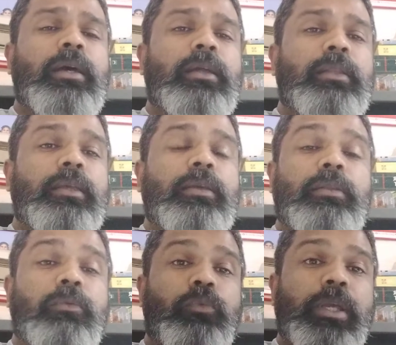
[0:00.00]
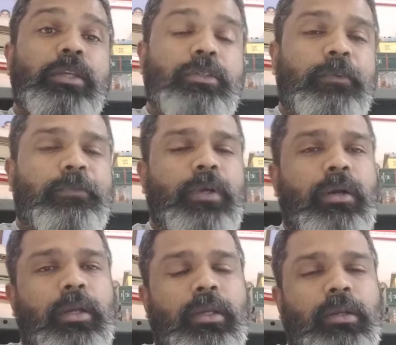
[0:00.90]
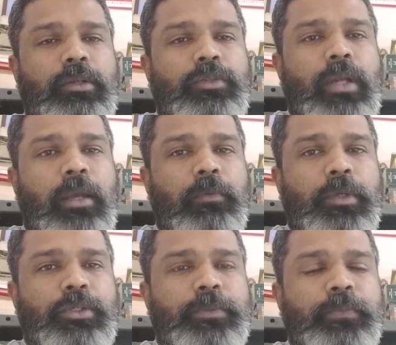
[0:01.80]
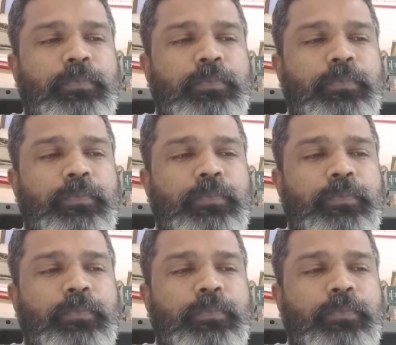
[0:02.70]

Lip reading: the reach of English language.